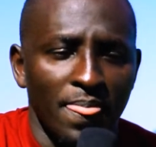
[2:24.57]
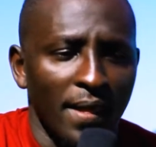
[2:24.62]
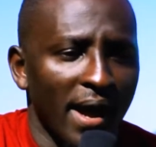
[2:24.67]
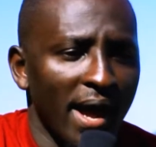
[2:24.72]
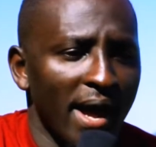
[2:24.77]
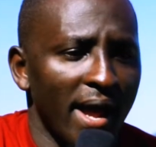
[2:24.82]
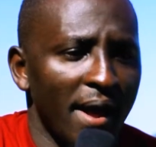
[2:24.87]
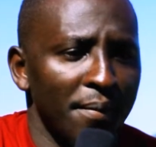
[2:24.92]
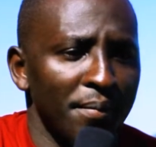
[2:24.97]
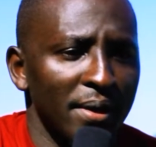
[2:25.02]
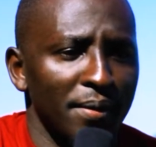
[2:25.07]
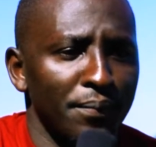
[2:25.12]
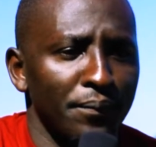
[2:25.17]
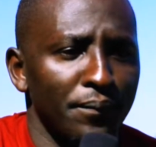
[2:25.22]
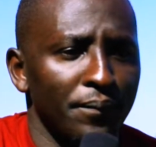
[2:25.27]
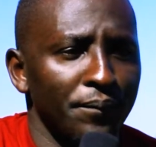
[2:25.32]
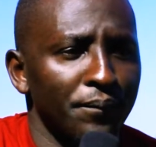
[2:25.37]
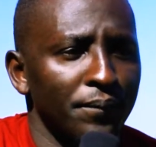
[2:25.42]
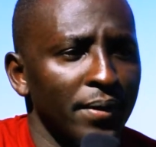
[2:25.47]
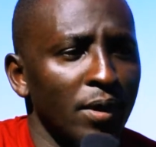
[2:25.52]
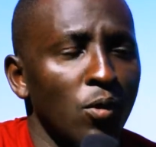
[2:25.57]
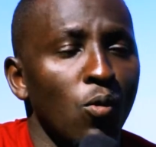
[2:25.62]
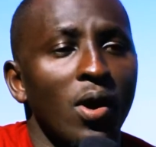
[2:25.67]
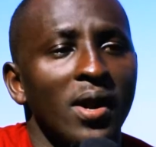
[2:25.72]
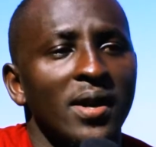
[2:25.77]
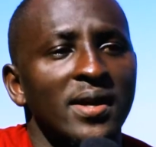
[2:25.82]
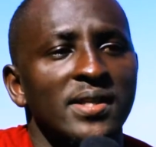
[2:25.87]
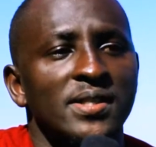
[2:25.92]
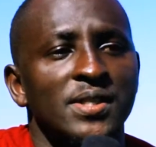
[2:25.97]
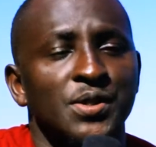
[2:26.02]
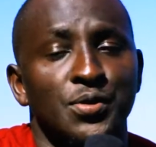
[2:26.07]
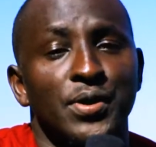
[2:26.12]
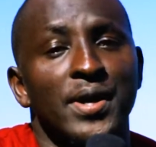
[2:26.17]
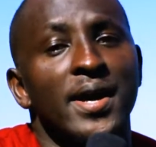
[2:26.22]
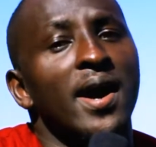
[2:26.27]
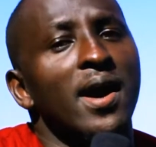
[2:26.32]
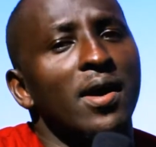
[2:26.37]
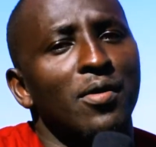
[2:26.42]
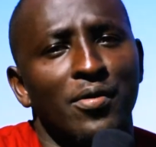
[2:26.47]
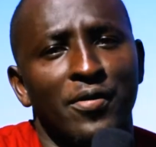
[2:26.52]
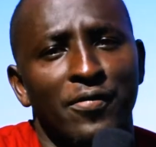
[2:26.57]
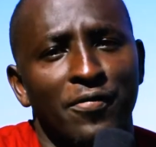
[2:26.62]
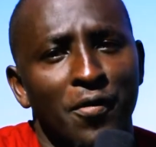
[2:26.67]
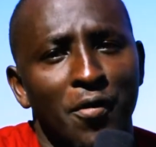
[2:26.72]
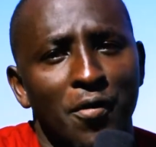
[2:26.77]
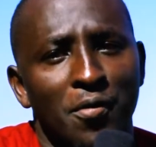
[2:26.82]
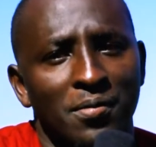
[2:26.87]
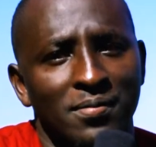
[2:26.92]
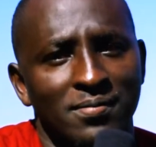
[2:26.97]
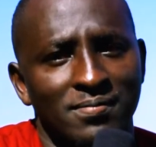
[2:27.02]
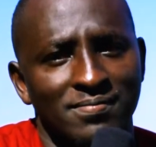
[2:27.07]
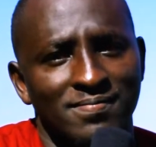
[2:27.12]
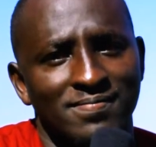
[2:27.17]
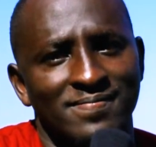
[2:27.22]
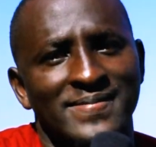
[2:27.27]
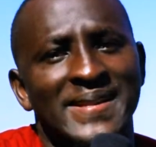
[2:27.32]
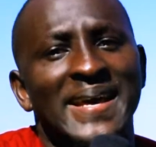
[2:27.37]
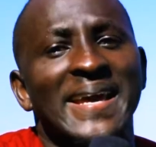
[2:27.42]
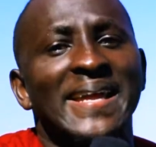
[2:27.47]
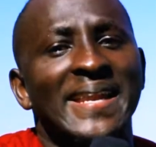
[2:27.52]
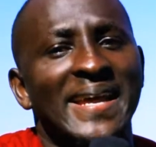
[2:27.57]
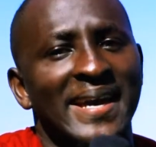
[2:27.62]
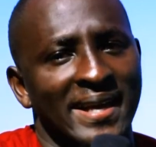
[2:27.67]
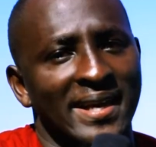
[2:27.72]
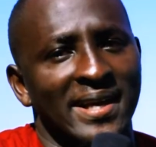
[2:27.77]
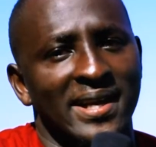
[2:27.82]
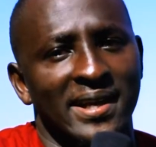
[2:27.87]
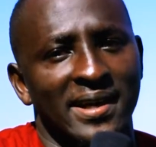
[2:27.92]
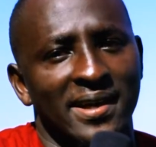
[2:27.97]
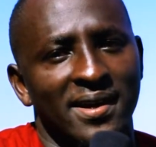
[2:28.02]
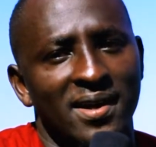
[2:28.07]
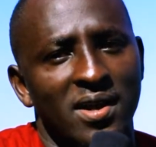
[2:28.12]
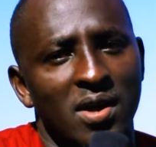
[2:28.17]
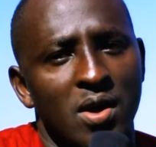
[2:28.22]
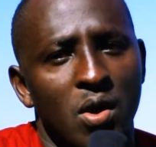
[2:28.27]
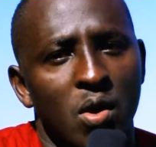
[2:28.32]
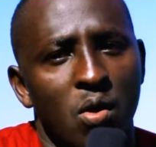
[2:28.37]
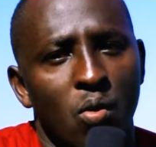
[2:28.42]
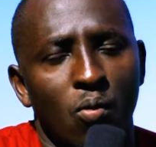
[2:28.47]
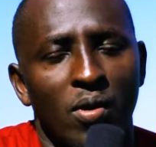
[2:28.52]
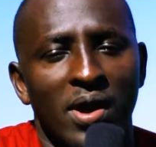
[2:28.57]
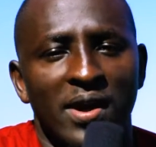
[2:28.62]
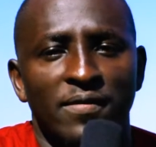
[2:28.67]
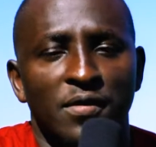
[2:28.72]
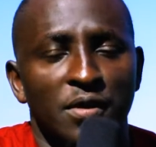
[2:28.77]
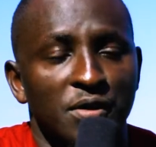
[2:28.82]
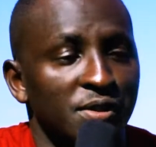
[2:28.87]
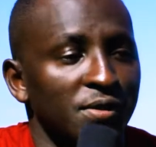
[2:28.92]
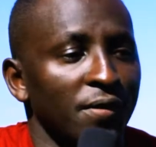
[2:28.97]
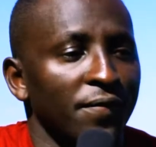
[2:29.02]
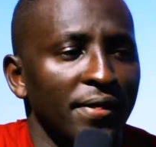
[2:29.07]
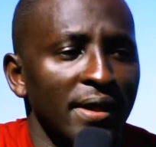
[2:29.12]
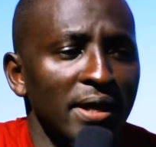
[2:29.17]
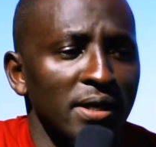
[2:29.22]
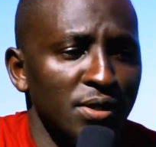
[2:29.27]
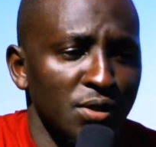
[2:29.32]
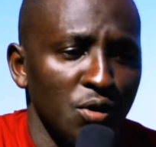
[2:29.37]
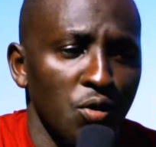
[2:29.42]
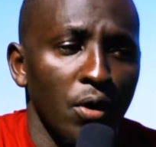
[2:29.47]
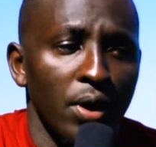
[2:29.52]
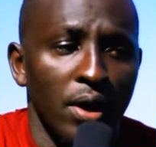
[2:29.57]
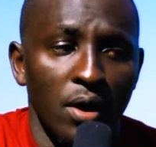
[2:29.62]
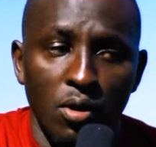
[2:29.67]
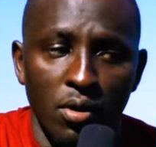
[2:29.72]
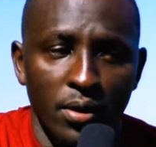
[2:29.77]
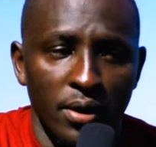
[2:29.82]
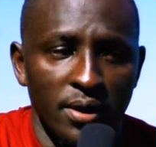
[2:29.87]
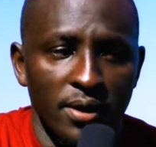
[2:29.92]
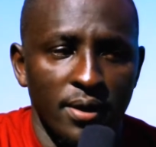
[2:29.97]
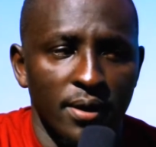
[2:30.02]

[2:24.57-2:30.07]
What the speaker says: I mean, the world is today hungry for the inner healing. We have lots of things going on,